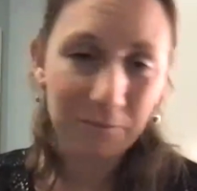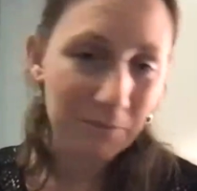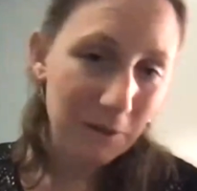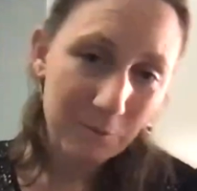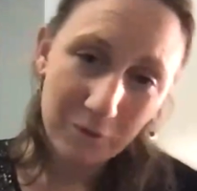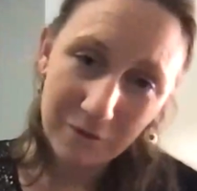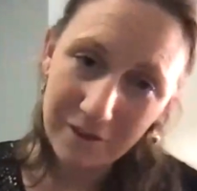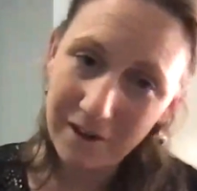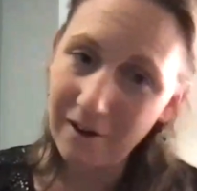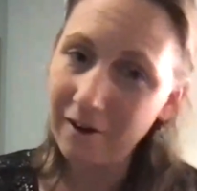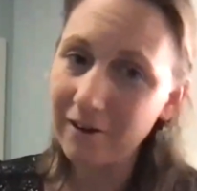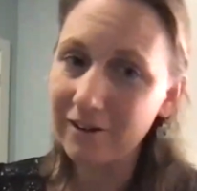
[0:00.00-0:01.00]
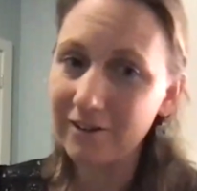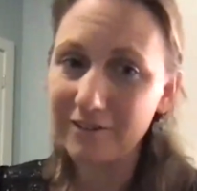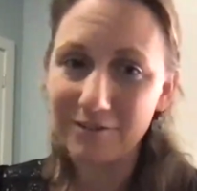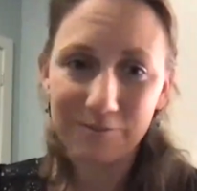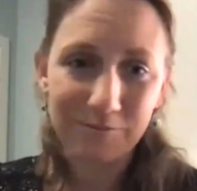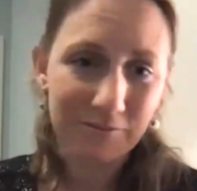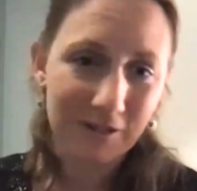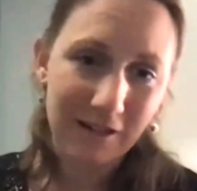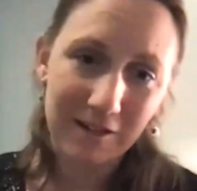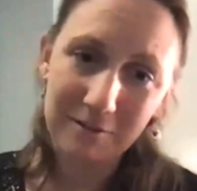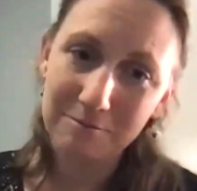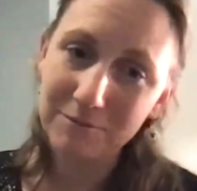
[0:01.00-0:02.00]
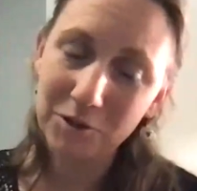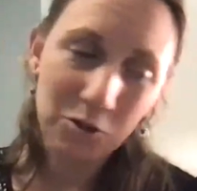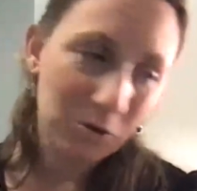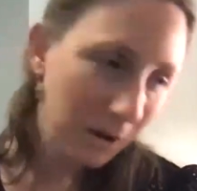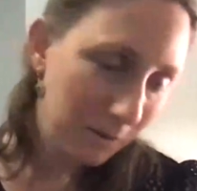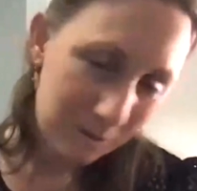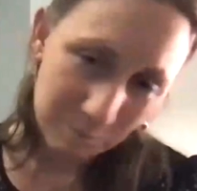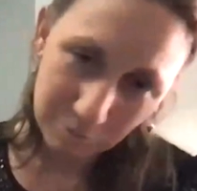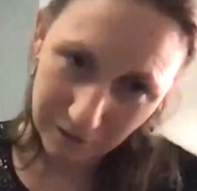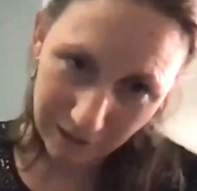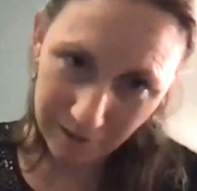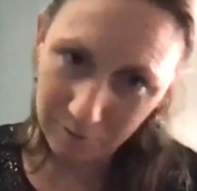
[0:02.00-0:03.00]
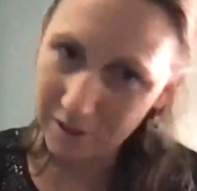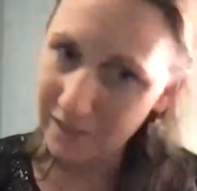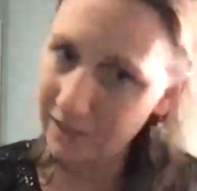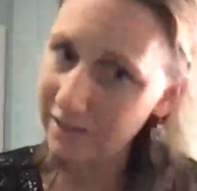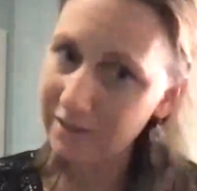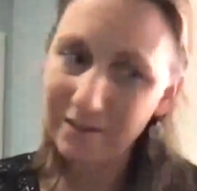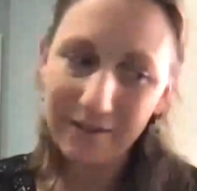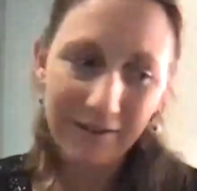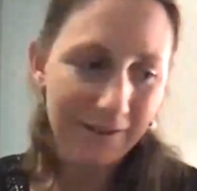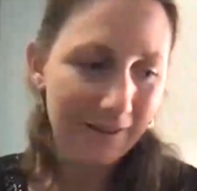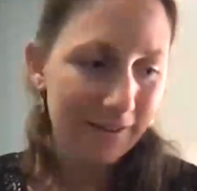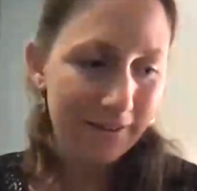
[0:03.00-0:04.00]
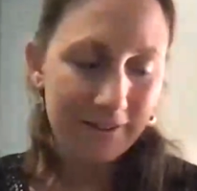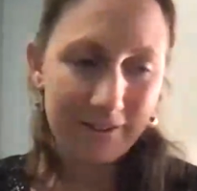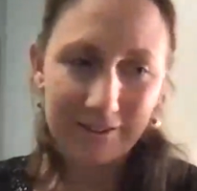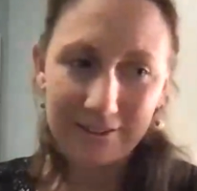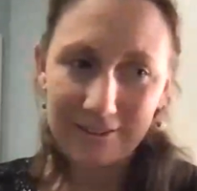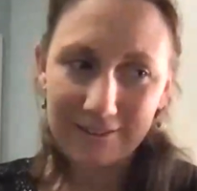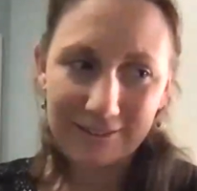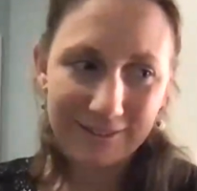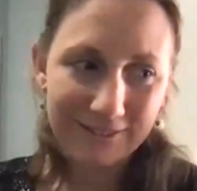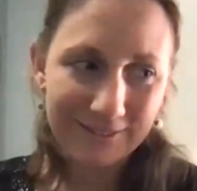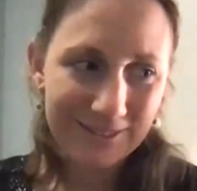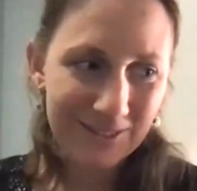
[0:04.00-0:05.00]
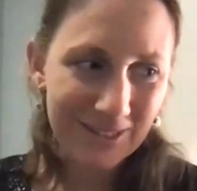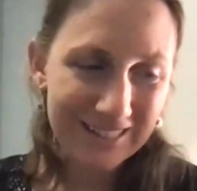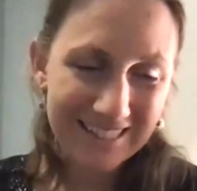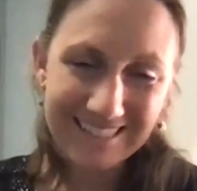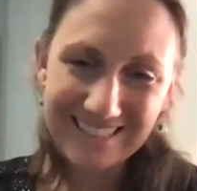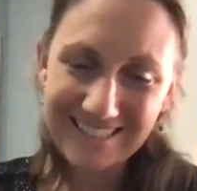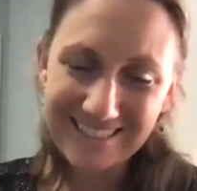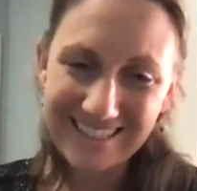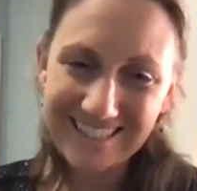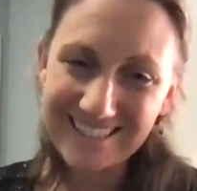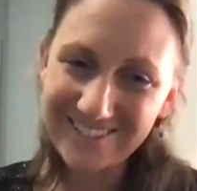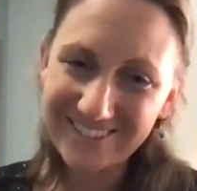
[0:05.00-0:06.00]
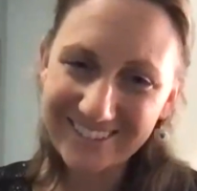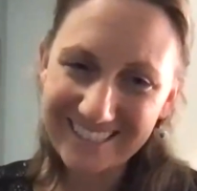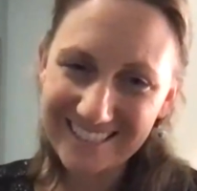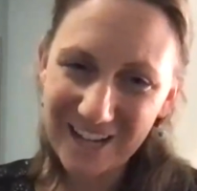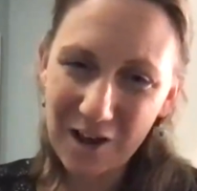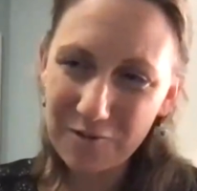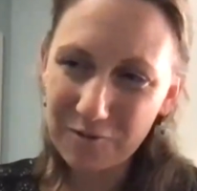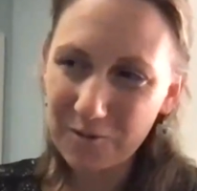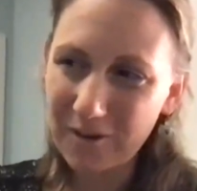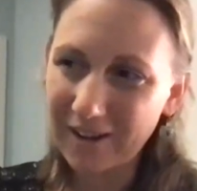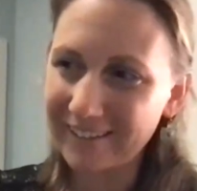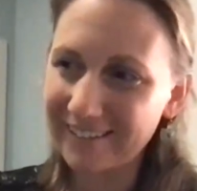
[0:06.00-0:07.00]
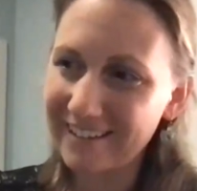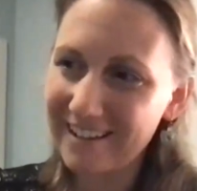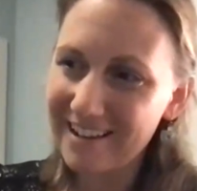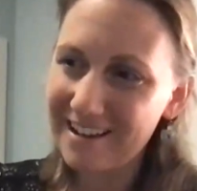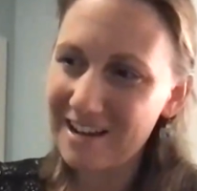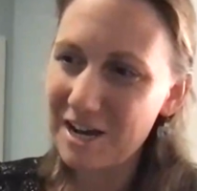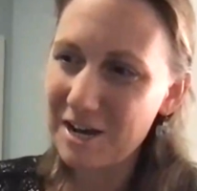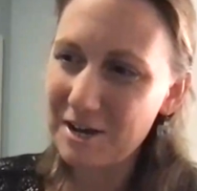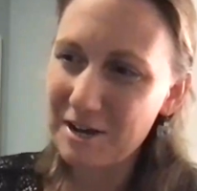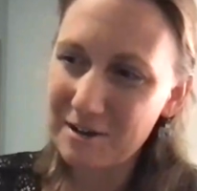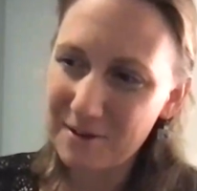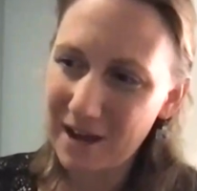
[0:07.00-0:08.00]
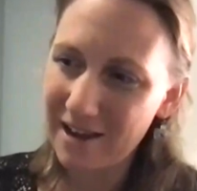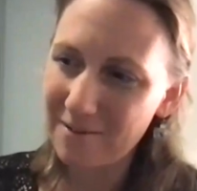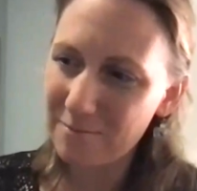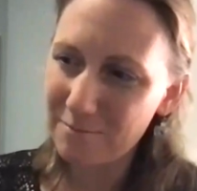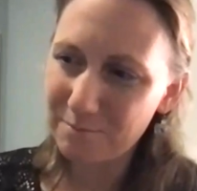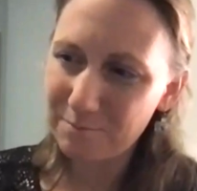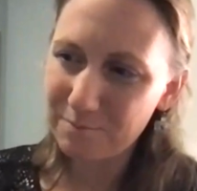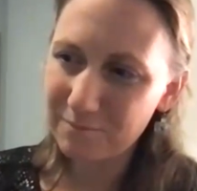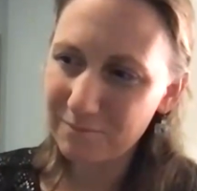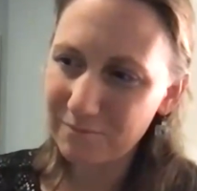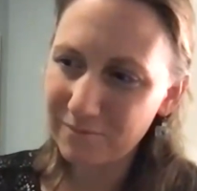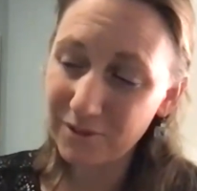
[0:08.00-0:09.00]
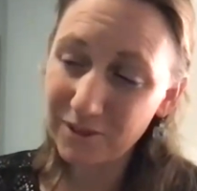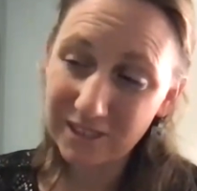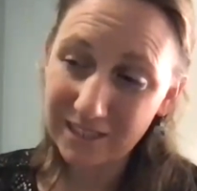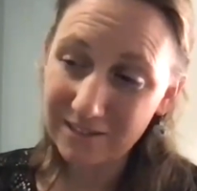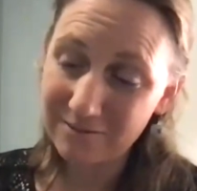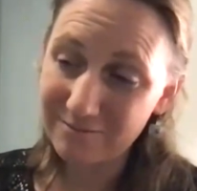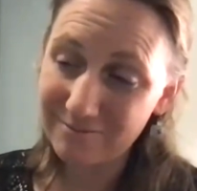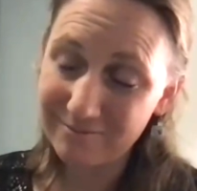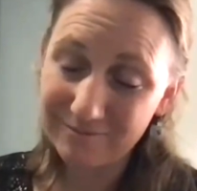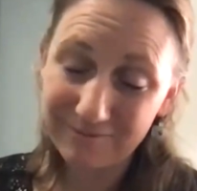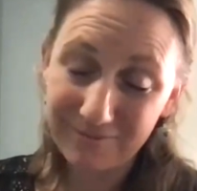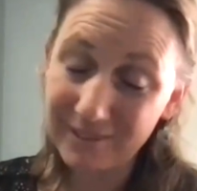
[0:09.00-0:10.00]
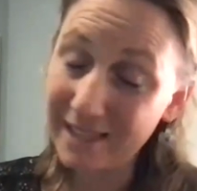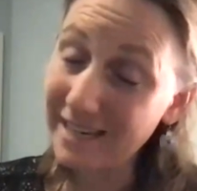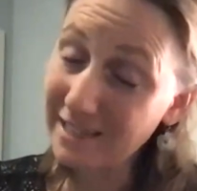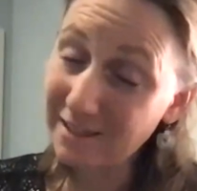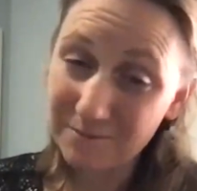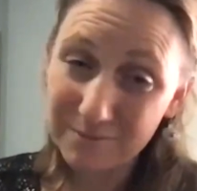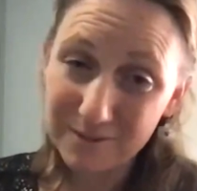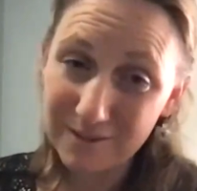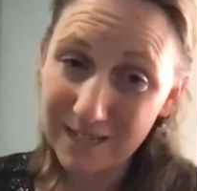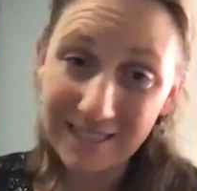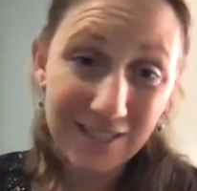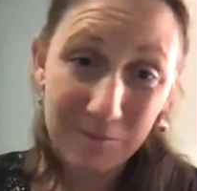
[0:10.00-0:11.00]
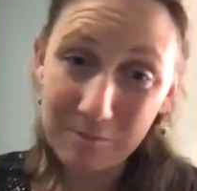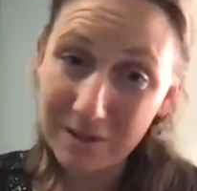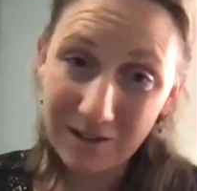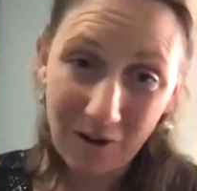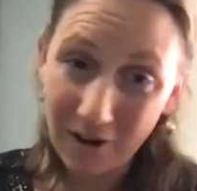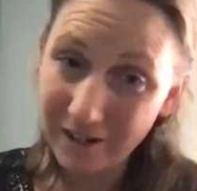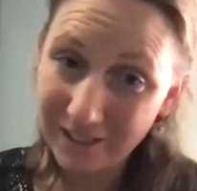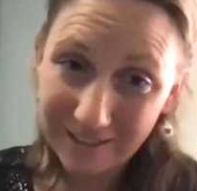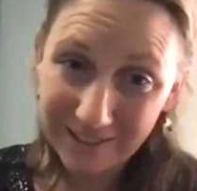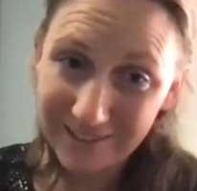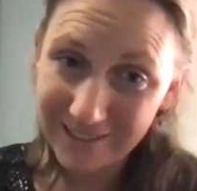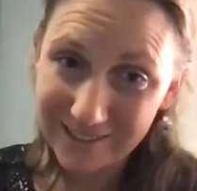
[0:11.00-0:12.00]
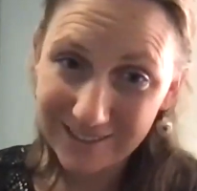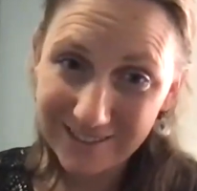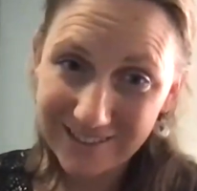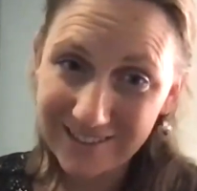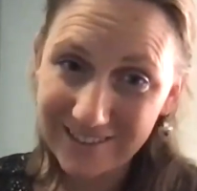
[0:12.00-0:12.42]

people there, who I was playing with. That's a really tough one. I really like intimate audiences.